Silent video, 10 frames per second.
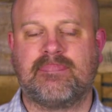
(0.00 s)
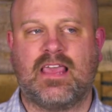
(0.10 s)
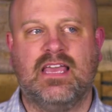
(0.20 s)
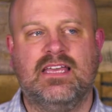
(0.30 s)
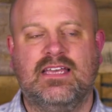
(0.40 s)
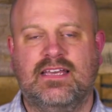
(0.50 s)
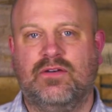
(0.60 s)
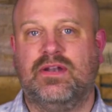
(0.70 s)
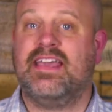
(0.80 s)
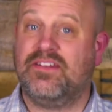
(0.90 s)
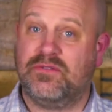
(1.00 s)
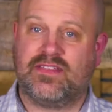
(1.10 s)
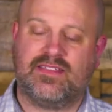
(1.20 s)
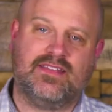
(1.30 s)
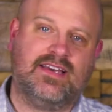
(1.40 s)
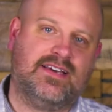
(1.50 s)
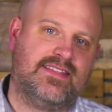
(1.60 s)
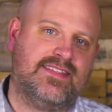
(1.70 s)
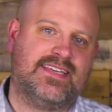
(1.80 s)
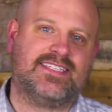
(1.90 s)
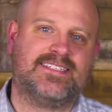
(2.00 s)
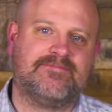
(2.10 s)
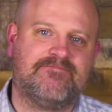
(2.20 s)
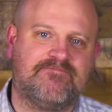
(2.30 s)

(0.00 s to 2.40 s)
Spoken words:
I want to end with this.